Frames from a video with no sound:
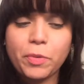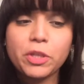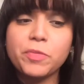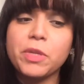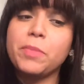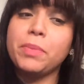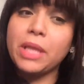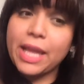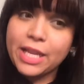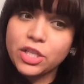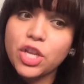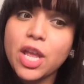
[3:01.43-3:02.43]
supposed to be a
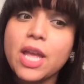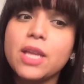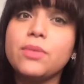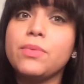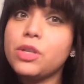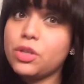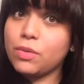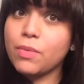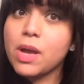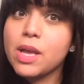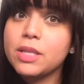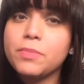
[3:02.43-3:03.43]
plain Jane, which she
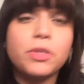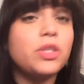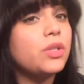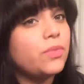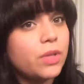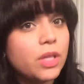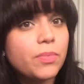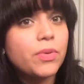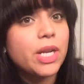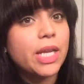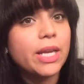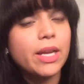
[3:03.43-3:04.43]
was, but she's really
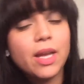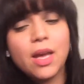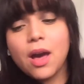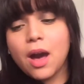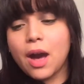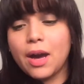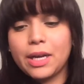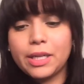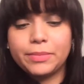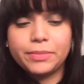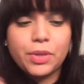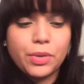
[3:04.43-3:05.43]
pretty.
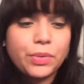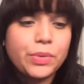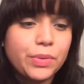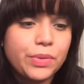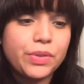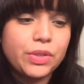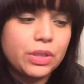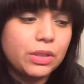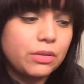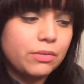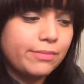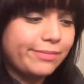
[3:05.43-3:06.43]
Um,
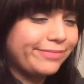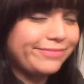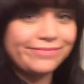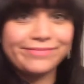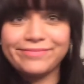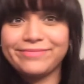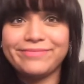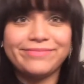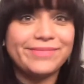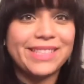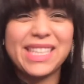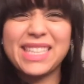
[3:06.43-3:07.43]
who's
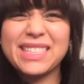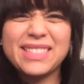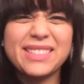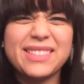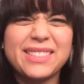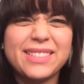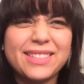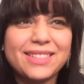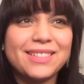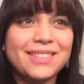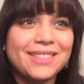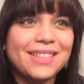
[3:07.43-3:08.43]
I don't know. It's
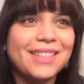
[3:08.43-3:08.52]
just